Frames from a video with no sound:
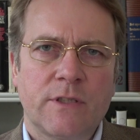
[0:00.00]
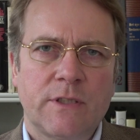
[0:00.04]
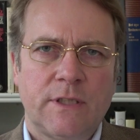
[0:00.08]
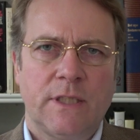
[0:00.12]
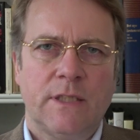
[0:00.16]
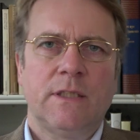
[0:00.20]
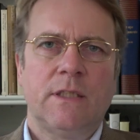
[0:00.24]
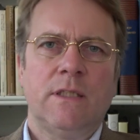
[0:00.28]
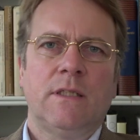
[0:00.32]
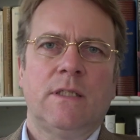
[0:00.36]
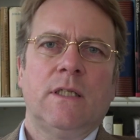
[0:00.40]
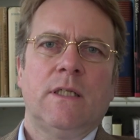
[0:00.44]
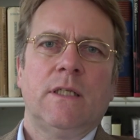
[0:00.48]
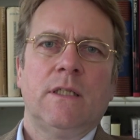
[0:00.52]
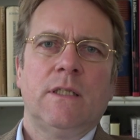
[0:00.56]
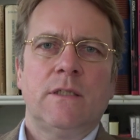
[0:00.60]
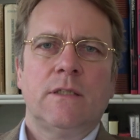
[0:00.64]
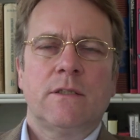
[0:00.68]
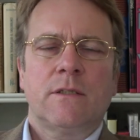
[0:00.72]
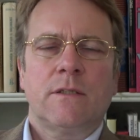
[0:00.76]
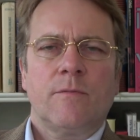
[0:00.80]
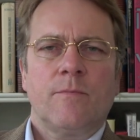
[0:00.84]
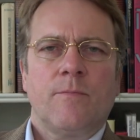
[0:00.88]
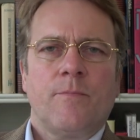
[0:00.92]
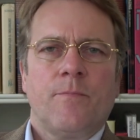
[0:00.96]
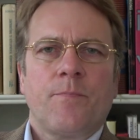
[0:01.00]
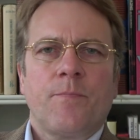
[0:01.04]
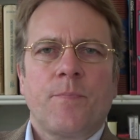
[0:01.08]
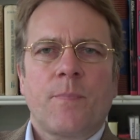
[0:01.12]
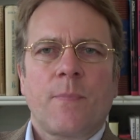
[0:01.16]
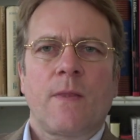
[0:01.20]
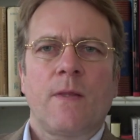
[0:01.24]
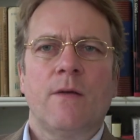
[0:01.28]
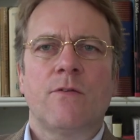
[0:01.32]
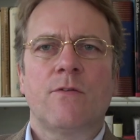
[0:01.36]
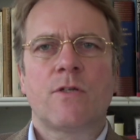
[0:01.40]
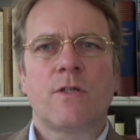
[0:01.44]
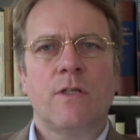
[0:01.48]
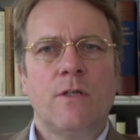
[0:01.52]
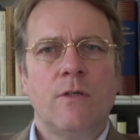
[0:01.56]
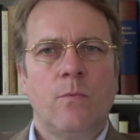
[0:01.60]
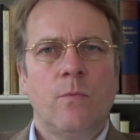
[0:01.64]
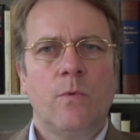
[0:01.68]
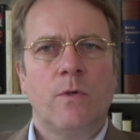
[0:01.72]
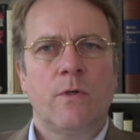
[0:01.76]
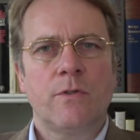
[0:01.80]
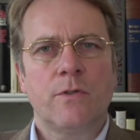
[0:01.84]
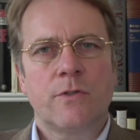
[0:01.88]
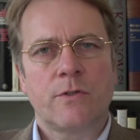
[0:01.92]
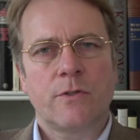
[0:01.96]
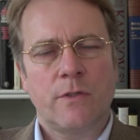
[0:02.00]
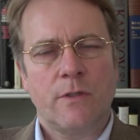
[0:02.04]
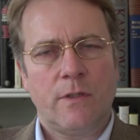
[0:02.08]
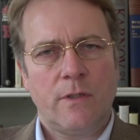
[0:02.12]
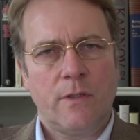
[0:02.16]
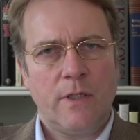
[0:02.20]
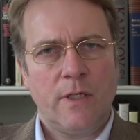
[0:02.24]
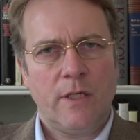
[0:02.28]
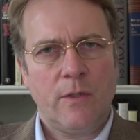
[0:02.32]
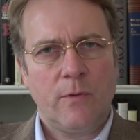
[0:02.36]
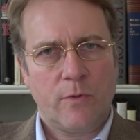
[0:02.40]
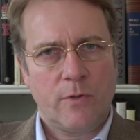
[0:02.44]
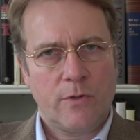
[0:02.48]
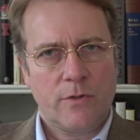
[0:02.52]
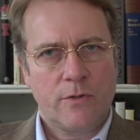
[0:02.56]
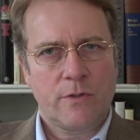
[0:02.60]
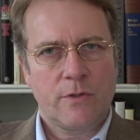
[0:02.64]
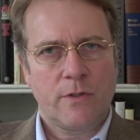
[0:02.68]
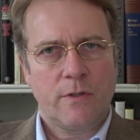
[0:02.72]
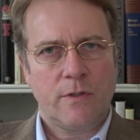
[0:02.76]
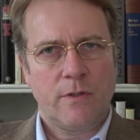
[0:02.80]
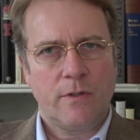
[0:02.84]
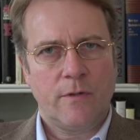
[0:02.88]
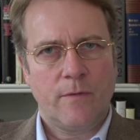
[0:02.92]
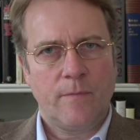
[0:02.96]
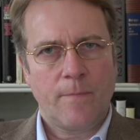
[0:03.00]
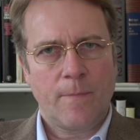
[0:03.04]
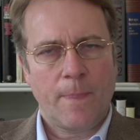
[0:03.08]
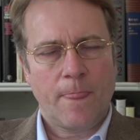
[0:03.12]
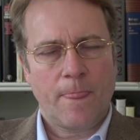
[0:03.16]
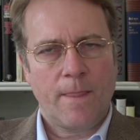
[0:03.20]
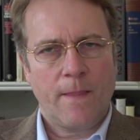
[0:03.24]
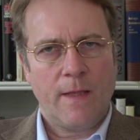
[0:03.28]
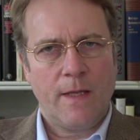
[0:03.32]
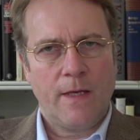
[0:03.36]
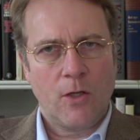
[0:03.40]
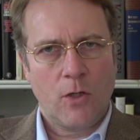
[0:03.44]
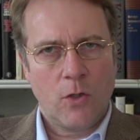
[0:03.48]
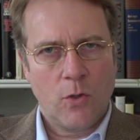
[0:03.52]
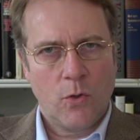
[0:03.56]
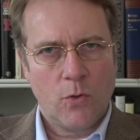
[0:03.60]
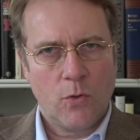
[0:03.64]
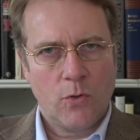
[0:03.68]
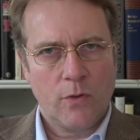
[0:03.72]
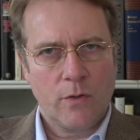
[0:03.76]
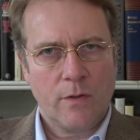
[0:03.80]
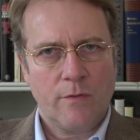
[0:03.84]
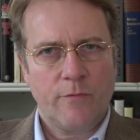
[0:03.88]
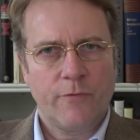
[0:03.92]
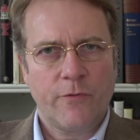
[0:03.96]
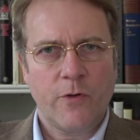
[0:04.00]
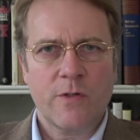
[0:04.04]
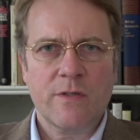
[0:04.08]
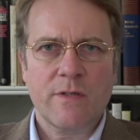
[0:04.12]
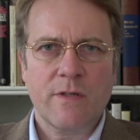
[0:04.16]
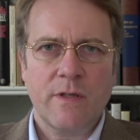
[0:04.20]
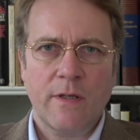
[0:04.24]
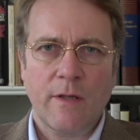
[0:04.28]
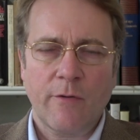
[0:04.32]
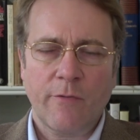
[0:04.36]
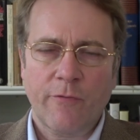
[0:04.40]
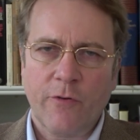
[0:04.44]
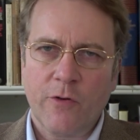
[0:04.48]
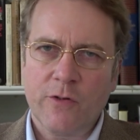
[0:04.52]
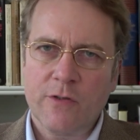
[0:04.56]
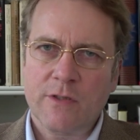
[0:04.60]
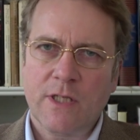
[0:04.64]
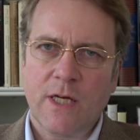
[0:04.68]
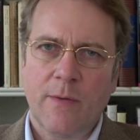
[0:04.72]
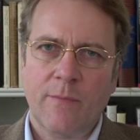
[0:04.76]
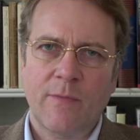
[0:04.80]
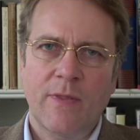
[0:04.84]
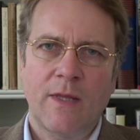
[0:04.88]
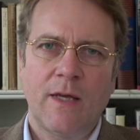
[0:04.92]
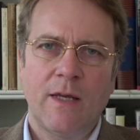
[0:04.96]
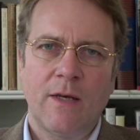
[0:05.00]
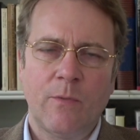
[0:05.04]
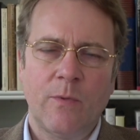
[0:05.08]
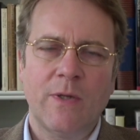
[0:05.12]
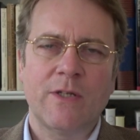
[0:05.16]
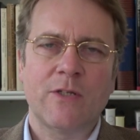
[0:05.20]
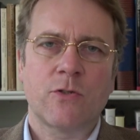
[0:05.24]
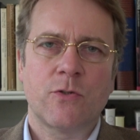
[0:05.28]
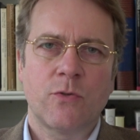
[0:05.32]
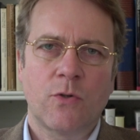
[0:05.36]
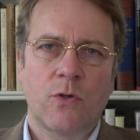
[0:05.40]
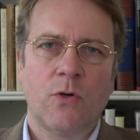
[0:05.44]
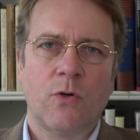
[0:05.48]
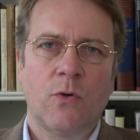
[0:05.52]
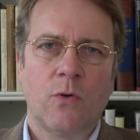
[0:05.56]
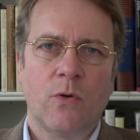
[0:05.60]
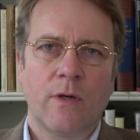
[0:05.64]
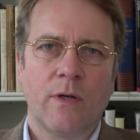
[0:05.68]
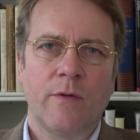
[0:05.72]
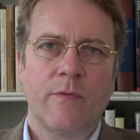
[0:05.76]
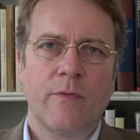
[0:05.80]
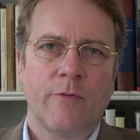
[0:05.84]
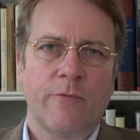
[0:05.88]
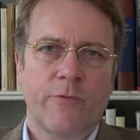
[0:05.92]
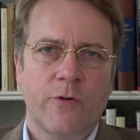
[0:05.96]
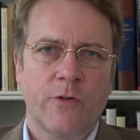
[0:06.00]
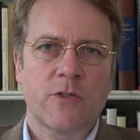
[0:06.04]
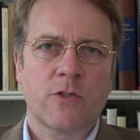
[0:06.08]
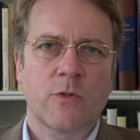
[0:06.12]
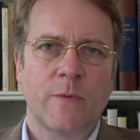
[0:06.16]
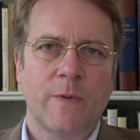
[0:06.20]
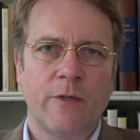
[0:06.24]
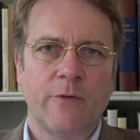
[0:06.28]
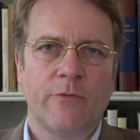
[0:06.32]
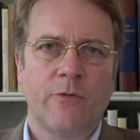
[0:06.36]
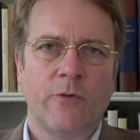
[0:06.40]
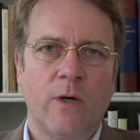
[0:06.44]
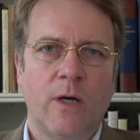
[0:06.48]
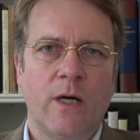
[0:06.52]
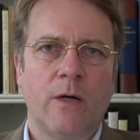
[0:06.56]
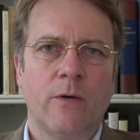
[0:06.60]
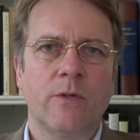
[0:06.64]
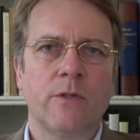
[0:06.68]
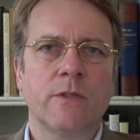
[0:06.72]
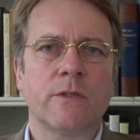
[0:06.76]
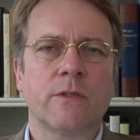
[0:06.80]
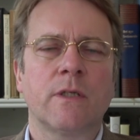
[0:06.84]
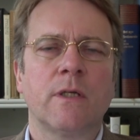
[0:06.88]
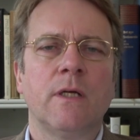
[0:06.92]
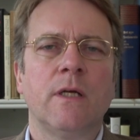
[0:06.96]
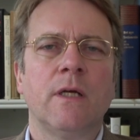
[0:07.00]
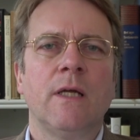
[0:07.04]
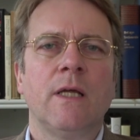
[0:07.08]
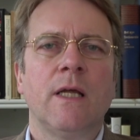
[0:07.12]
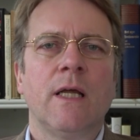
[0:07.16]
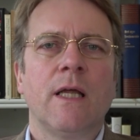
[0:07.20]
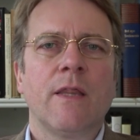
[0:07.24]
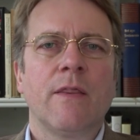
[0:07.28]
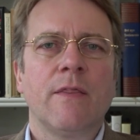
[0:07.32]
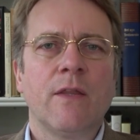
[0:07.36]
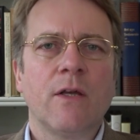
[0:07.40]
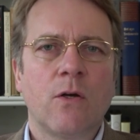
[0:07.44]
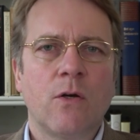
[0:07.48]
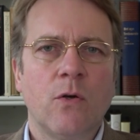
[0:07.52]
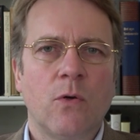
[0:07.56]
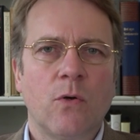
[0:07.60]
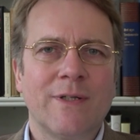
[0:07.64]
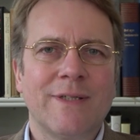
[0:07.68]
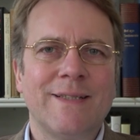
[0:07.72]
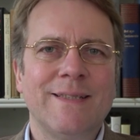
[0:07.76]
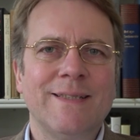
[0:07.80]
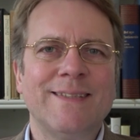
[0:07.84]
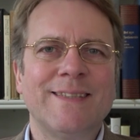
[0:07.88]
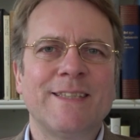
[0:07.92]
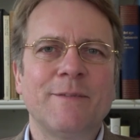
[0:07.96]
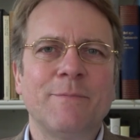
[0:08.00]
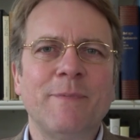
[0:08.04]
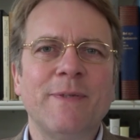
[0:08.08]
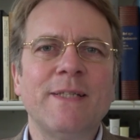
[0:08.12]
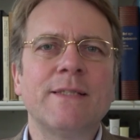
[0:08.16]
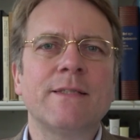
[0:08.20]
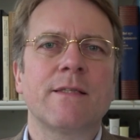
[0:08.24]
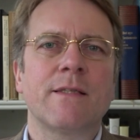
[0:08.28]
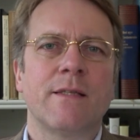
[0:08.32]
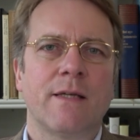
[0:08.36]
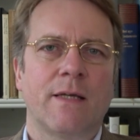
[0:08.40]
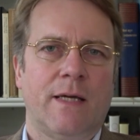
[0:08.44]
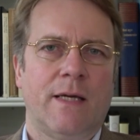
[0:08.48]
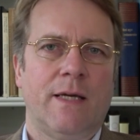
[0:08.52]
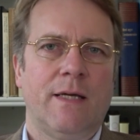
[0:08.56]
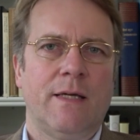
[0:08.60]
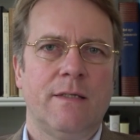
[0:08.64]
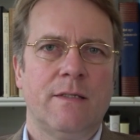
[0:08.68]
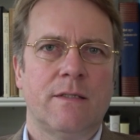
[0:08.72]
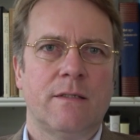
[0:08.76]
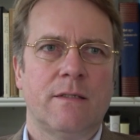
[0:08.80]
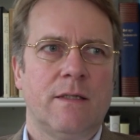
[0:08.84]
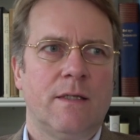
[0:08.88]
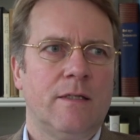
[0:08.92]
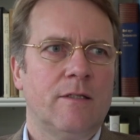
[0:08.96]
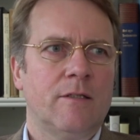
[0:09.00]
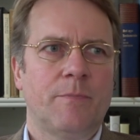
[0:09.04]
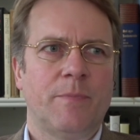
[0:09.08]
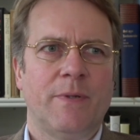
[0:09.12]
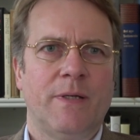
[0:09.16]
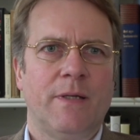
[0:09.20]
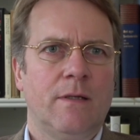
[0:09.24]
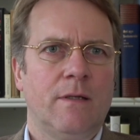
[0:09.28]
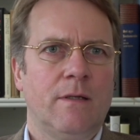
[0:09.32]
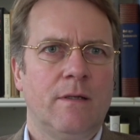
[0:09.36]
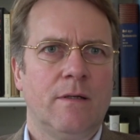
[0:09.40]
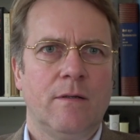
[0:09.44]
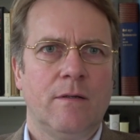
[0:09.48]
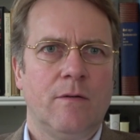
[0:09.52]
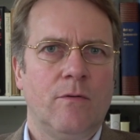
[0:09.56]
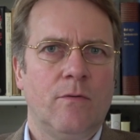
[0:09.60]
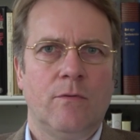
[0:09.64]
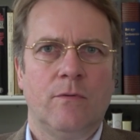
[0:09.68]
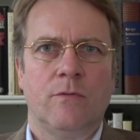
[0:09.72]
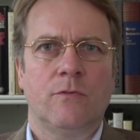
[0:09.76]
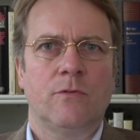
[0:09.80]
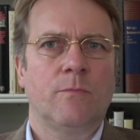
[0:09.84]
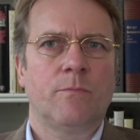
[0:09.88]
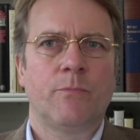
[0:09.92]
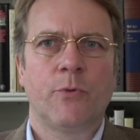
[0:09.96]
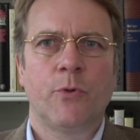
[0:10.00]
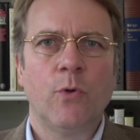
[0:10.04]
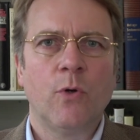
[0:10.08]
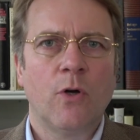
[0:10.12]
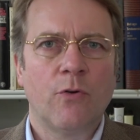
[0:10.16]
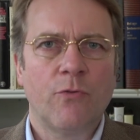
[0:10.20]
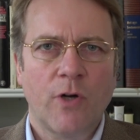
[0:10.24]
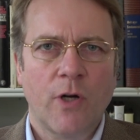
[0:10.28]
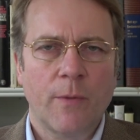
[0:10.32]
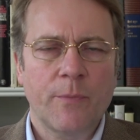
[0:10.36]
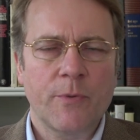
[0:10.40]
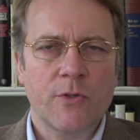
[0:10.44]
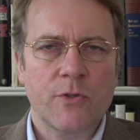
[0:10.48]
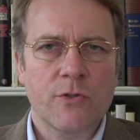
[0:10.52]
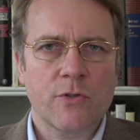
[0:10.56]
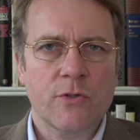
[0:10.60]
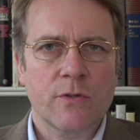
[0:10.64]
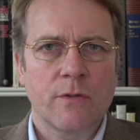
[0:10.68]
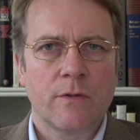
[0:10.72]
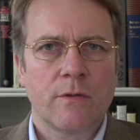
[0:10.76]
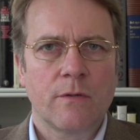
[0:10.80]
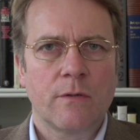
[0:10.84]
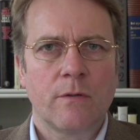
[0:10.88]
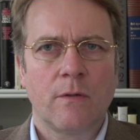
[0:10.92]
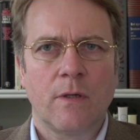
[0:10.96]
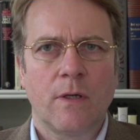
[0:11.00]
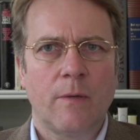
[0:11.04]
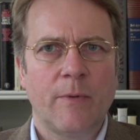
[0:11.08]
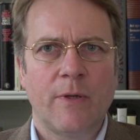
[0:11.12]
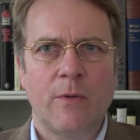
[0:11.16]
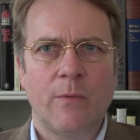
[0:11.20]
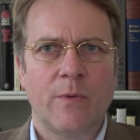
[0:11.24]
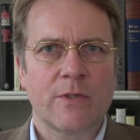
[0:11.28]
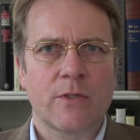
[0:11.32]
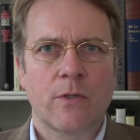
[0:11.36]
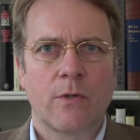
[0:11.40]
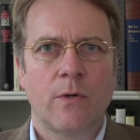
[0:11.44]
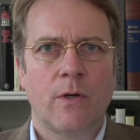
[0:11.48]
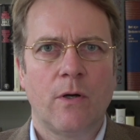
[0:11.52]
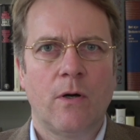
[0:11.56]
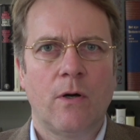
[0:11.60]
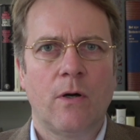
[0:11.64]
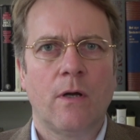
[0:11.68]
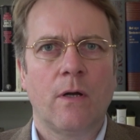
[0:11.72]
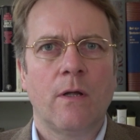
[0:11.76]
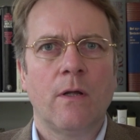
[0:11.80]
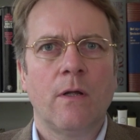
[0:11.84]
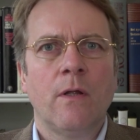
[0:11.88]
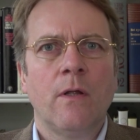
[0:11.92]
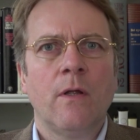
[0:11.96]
60 days, she was it was in court. The first time it went to court, the first 24 hours, the court dismissed the case as being pure rubbish. I mean, what's going on?